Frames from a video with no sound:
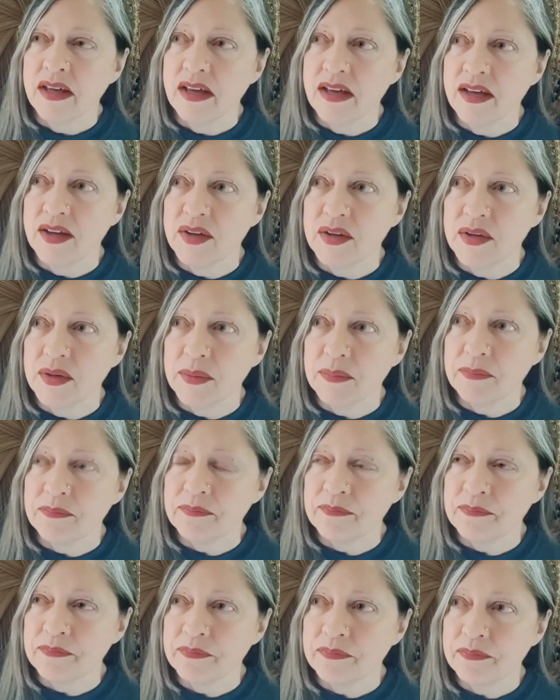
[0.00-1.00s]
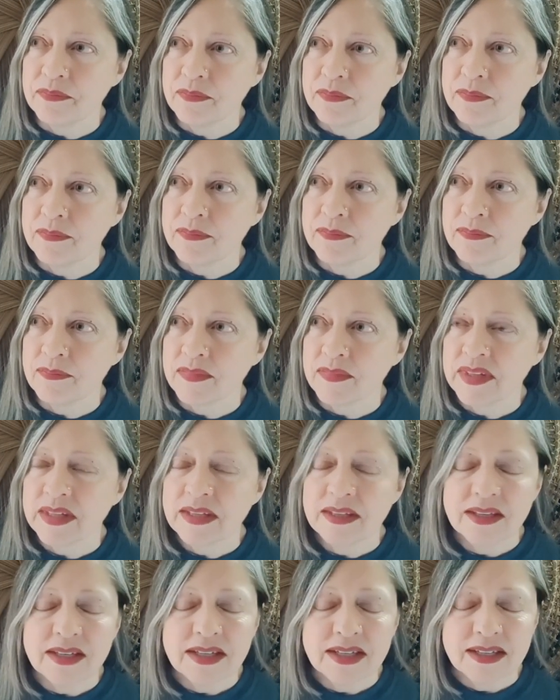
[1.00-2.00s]

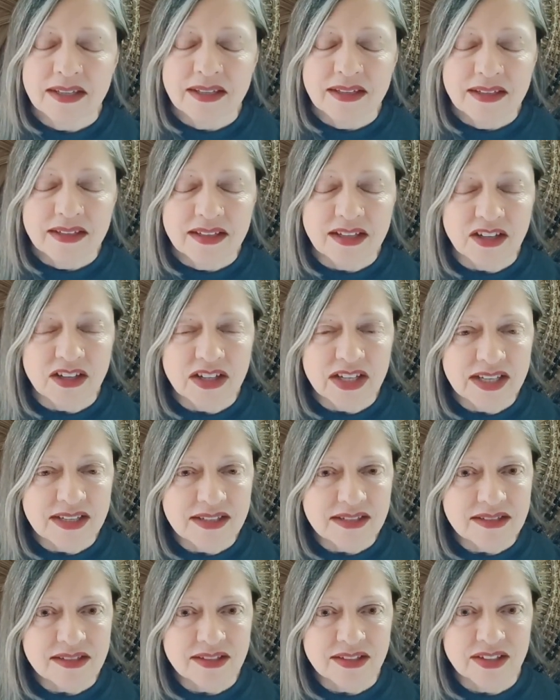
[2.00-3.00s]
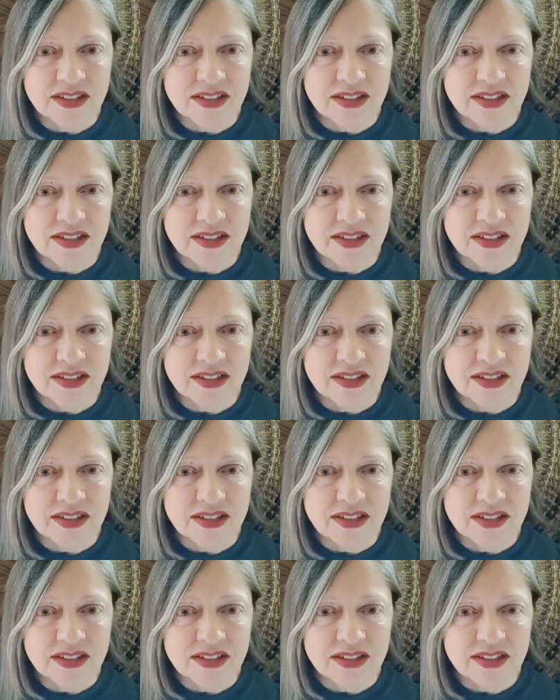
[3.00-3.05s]
garnet